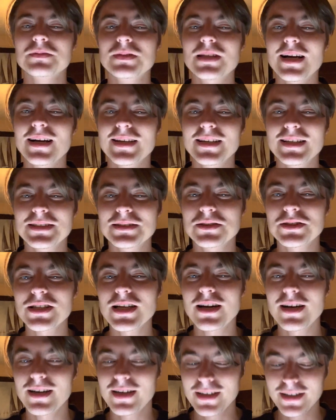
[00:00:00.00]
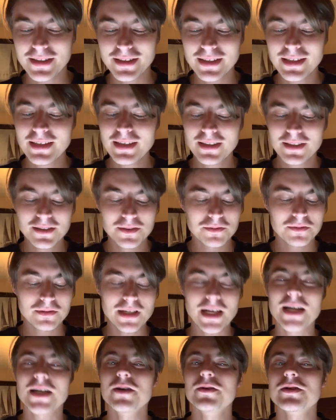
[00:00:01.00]
I get shy.
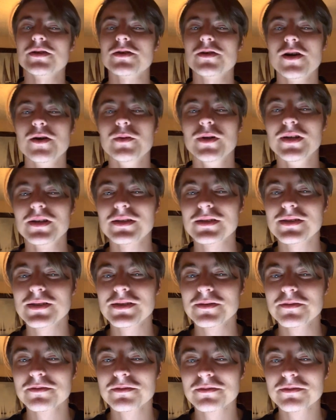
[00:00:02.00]
I go to Starbucks.